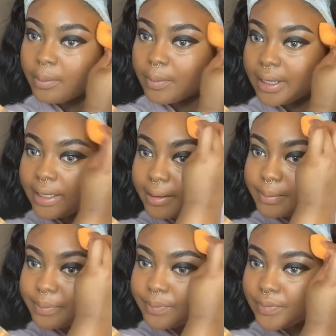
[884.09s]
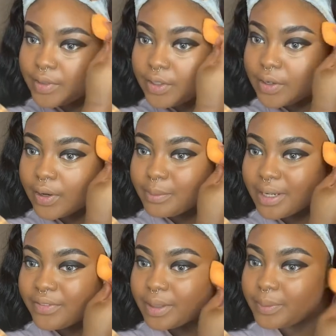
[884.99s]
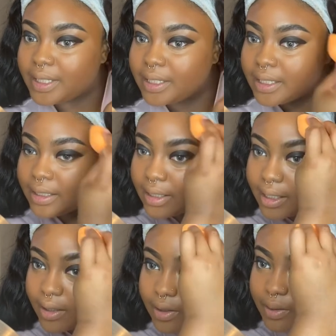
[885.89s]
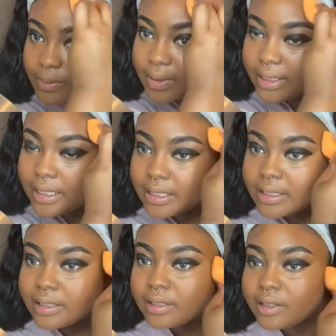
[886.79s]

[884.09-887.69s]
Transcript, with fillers: But, you know, I'm not gonna be looking homeless